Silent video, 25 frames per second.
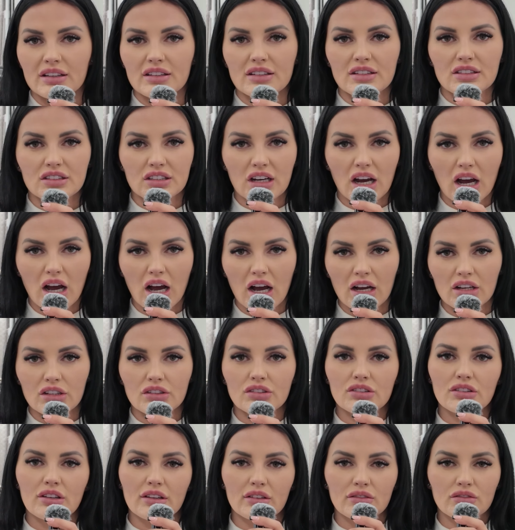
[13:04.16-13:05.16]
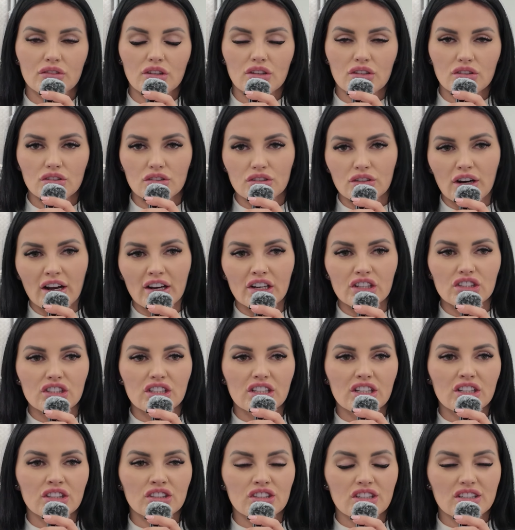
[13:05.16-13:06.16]
at the start, and the
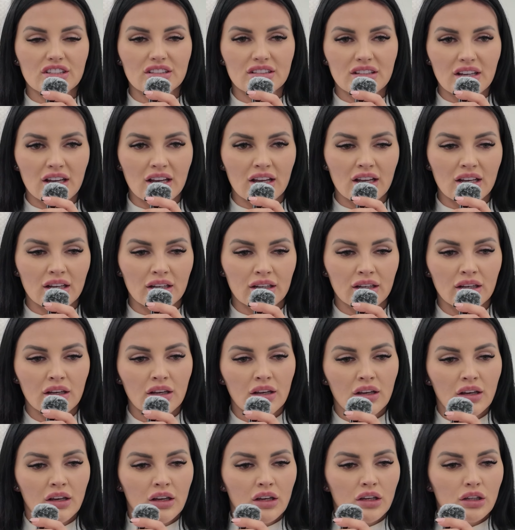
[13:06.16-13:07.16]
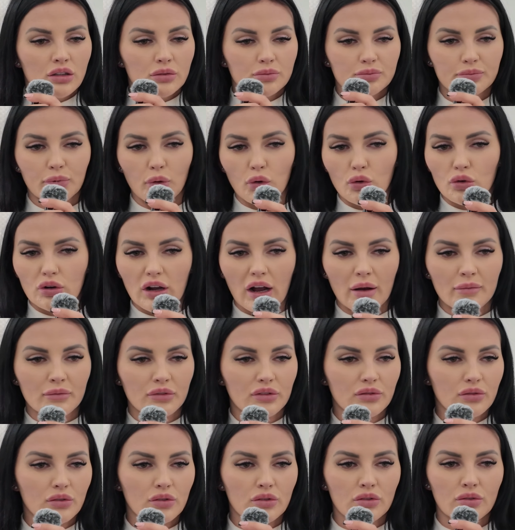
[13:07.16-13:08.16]
strategy and just seeing Paul come
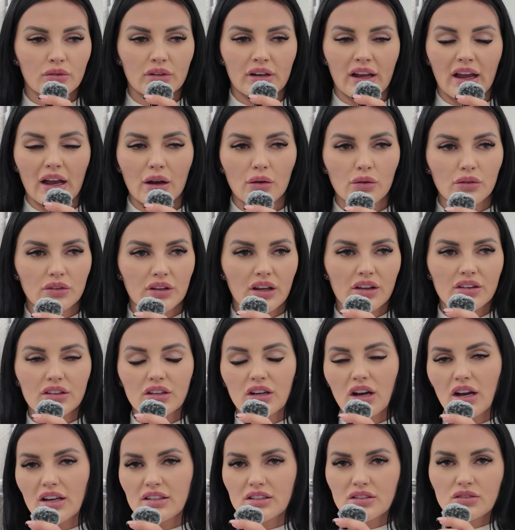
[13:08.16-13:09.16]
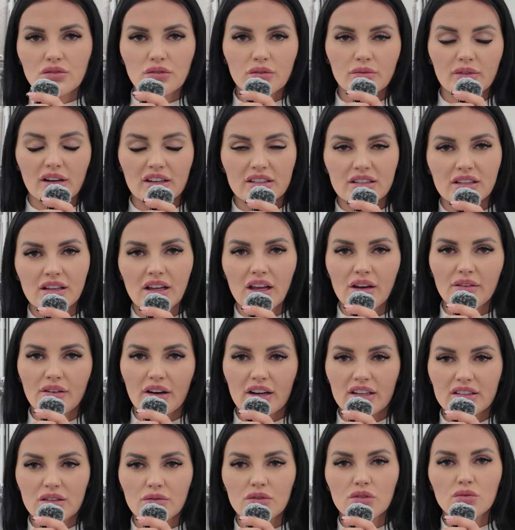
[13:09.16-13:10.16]
through and how all the other guys are sort of racing their
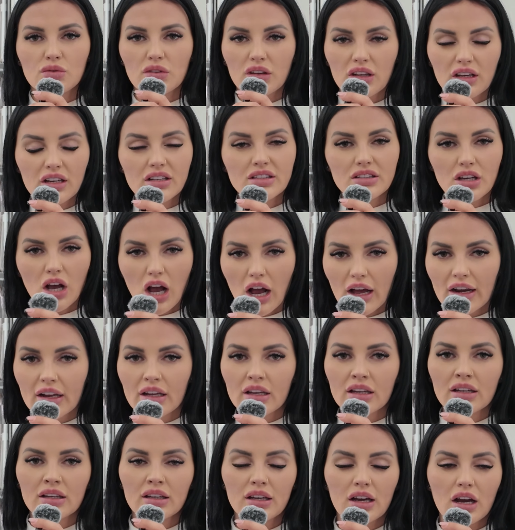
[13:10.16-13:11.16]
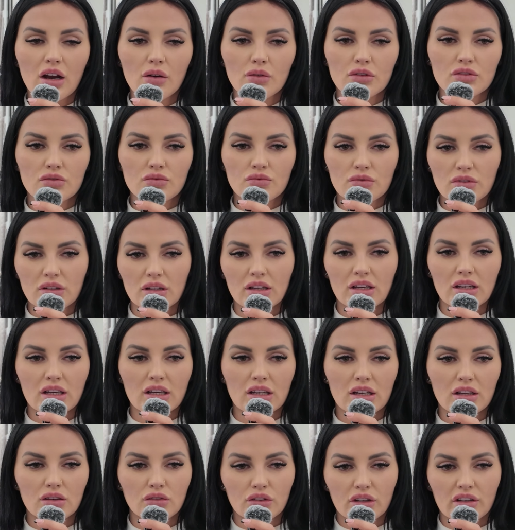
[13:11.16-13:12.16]
race. It was really exciting. I was
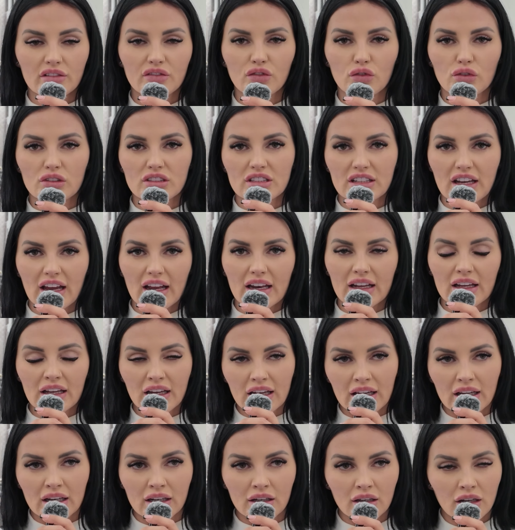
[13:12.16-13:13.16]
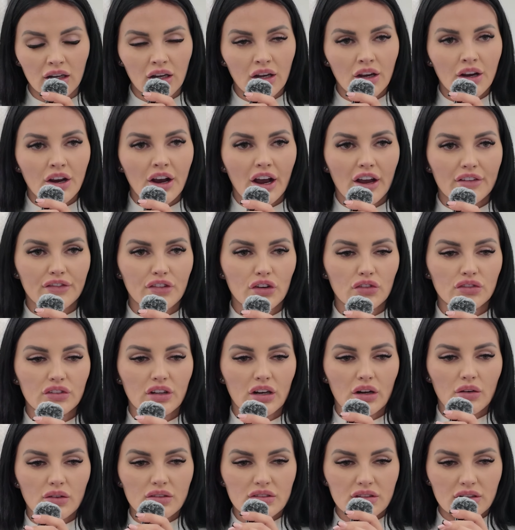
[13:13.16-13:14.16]
really looking forward to getting in. I felt
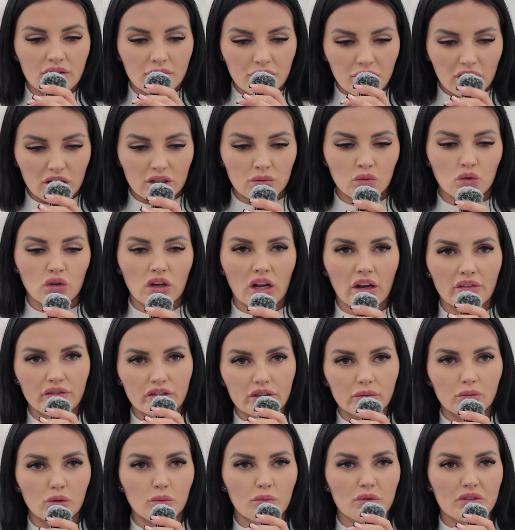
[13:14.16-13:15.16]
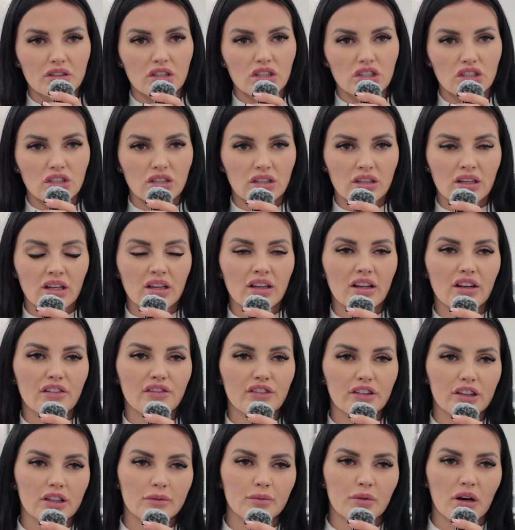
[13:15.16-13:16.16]
that I was in a much more comfortable position than like
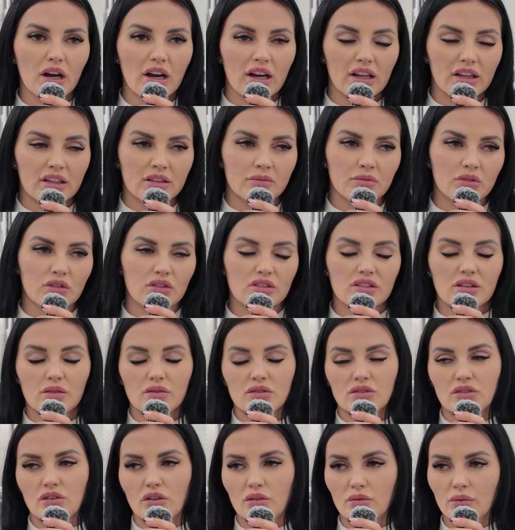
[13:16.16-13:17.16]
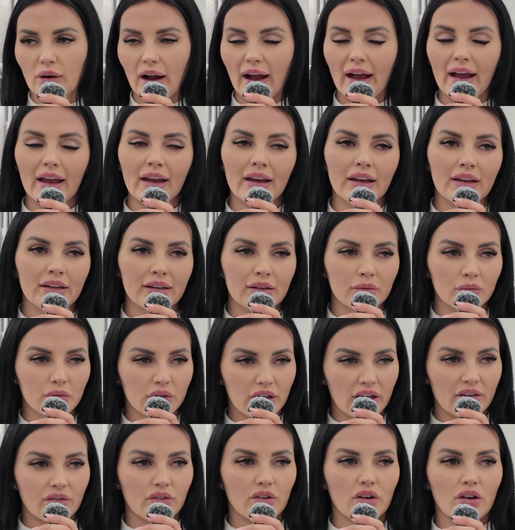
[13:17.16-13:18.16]
Phillip Island because there was no rain and
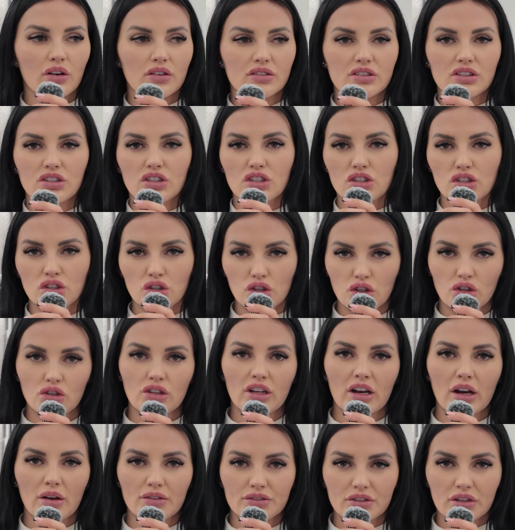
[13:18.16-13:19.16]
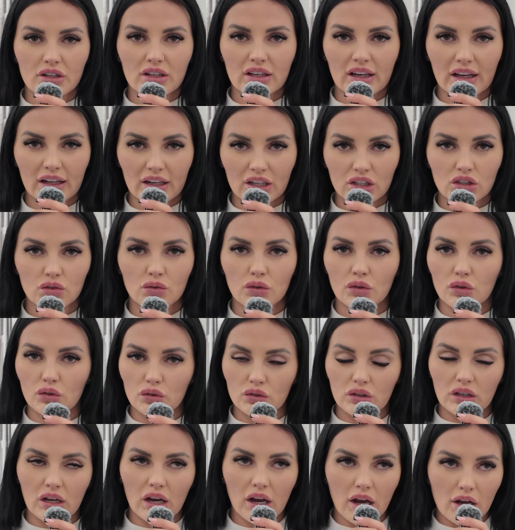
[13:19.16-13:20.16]
whatever else. I just knew that I was going to get into a
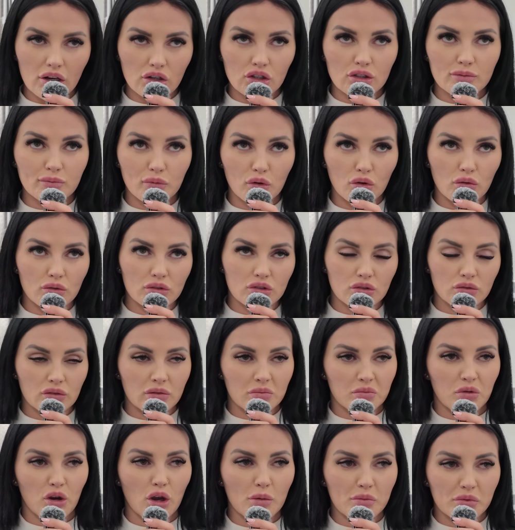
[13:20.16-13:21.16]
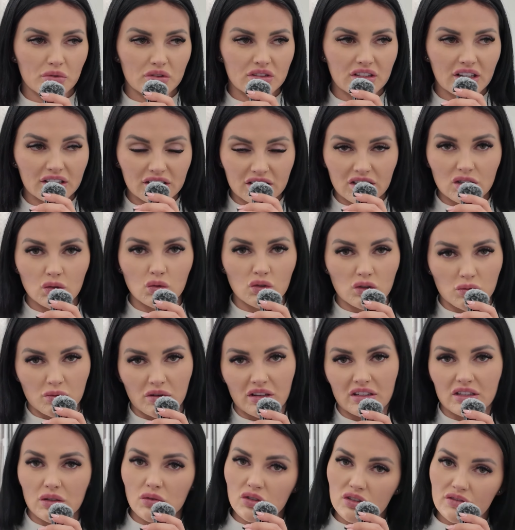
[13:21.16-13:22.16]
good car because Paul was doing purple sectors, which
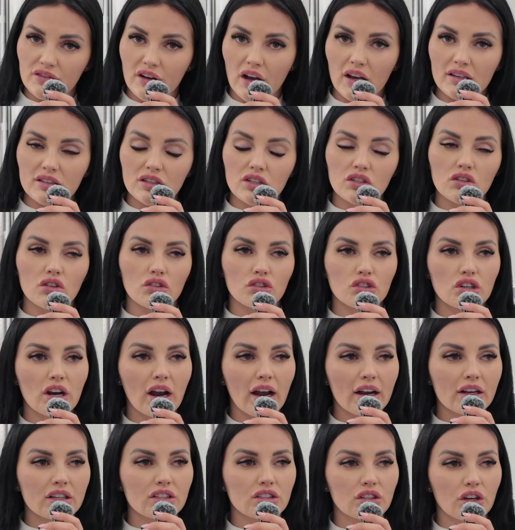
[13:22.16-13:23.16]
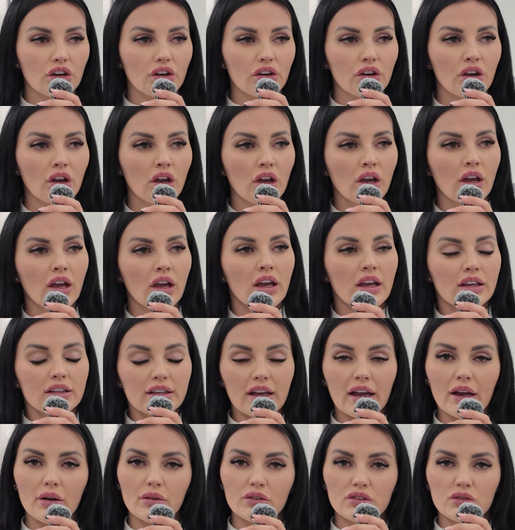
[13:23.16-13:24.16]
means he was fastest on track. So
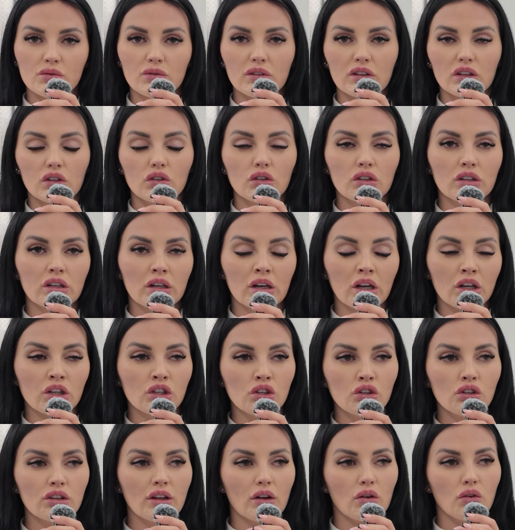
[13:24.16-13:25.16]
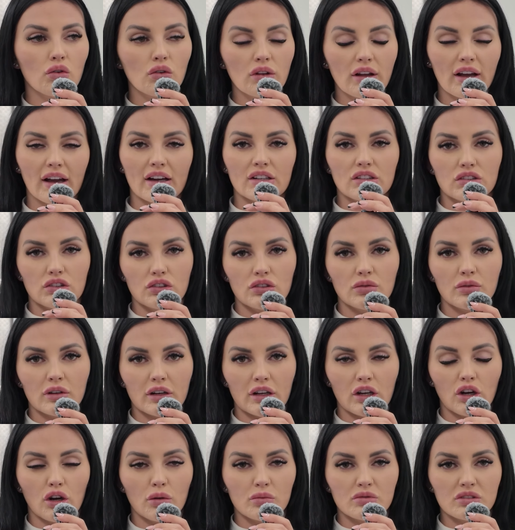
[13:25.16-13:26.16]
yeah, it was really good, and I knew that all I had to do when
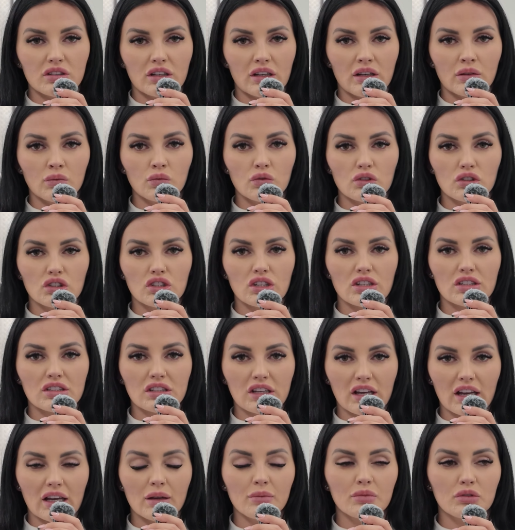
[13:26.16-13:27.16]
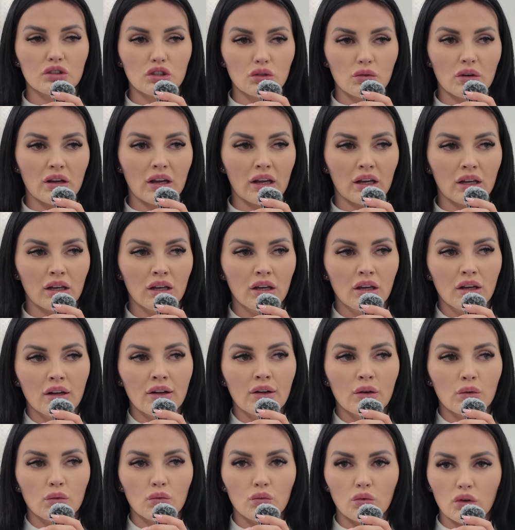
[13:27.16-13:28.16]
I hopped in was just keep doing
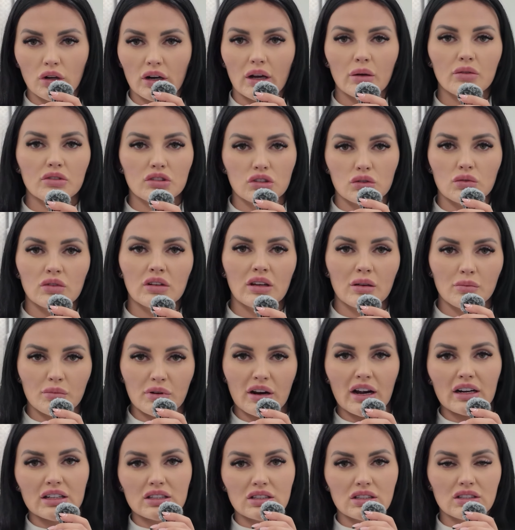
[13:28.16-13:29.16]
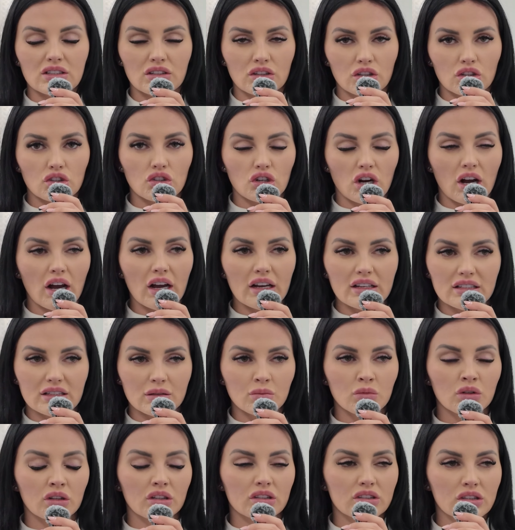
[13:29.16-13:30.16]
what I was doing in practice in the dry,
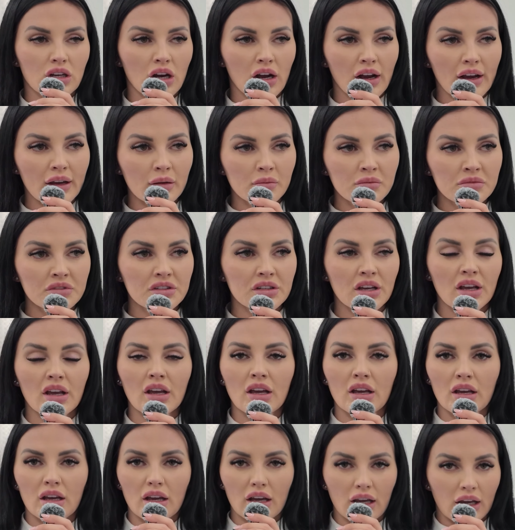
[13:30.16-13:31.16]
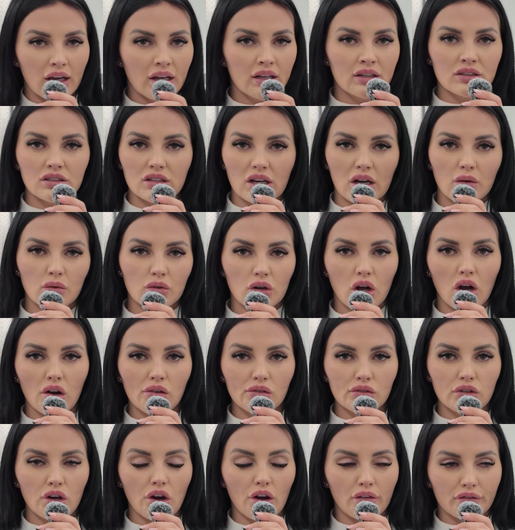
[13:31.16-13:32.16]
similar times, and I would
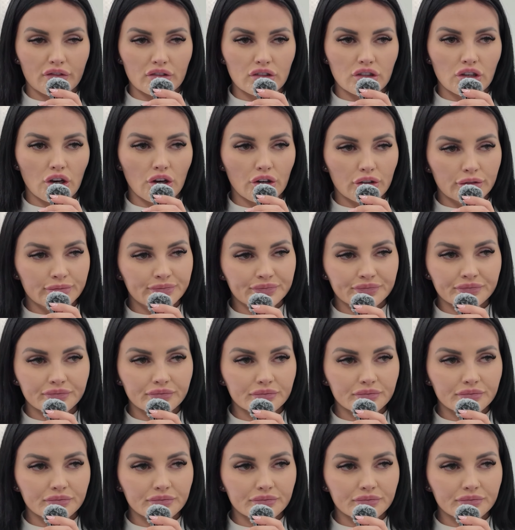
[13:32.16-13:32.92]
hold off. So